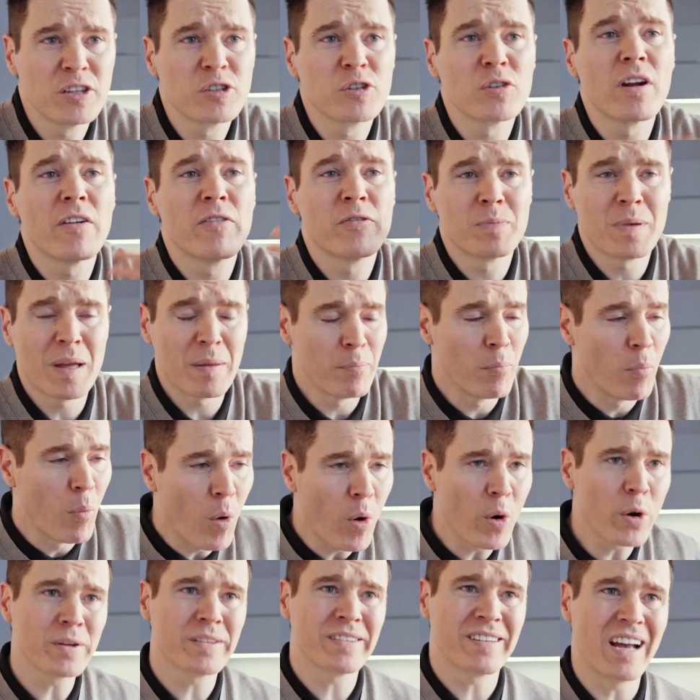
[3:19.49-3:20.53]
should have spent
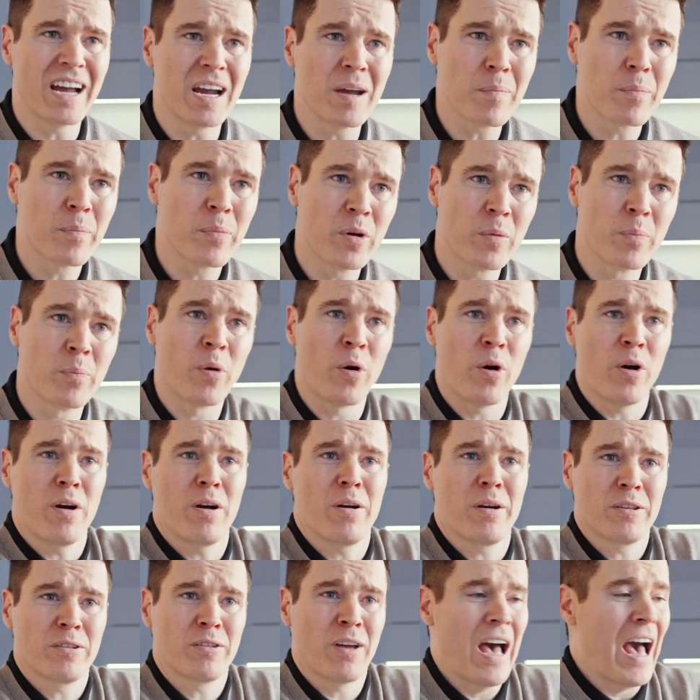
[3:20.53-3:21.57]
more time
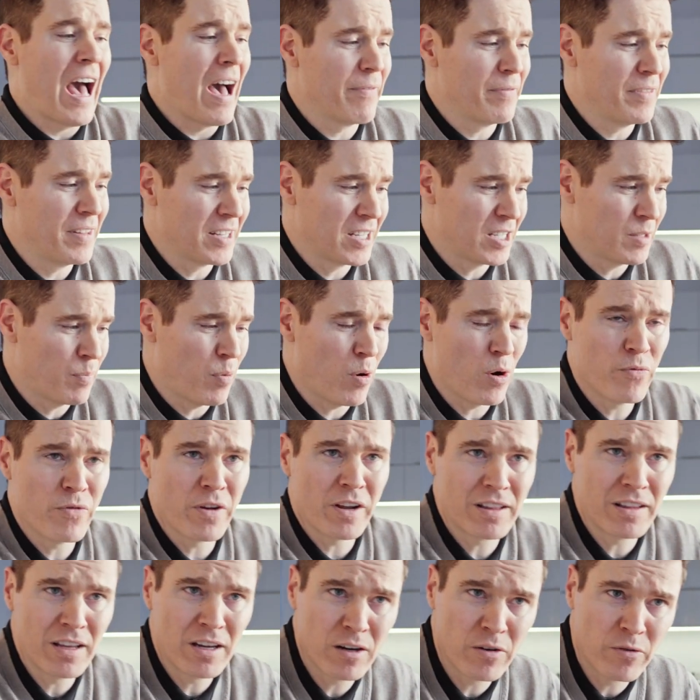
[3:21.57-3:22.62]
preparing to have this
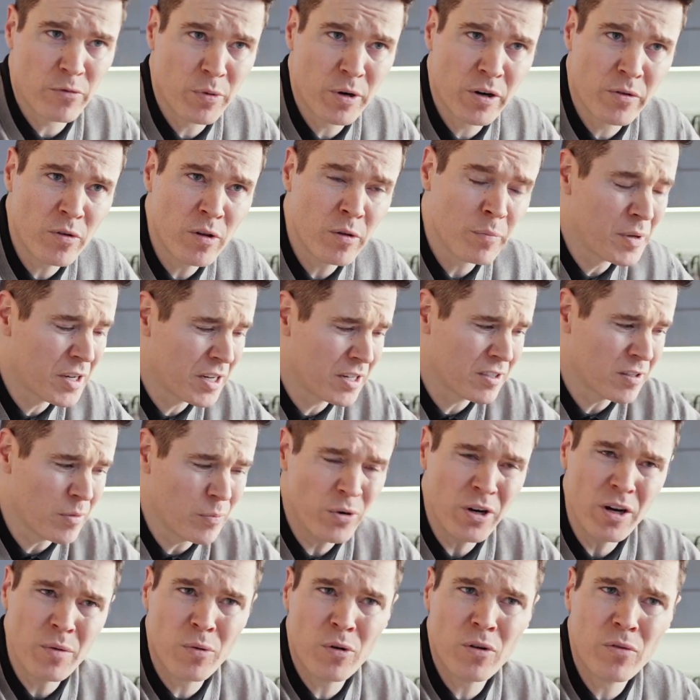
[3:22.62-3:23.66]
perfect letter of pre-approval because the
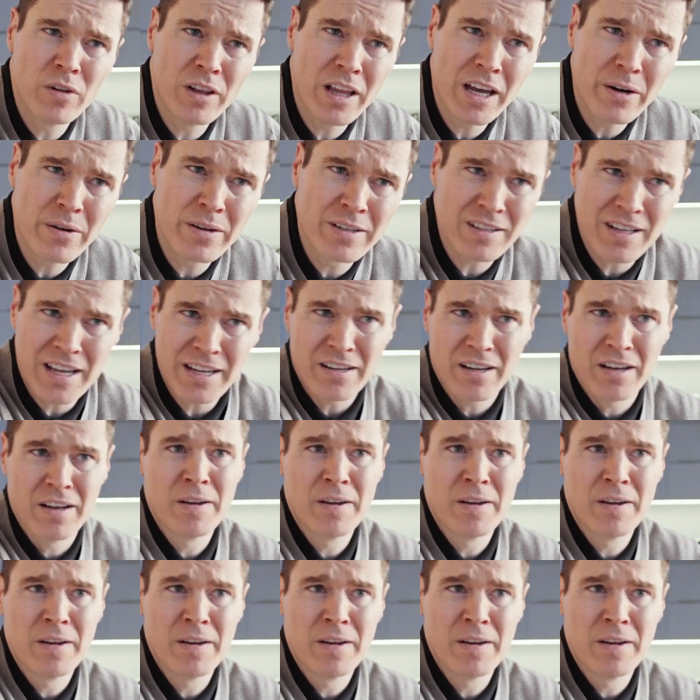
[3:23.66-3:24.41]
pre-approval letter is like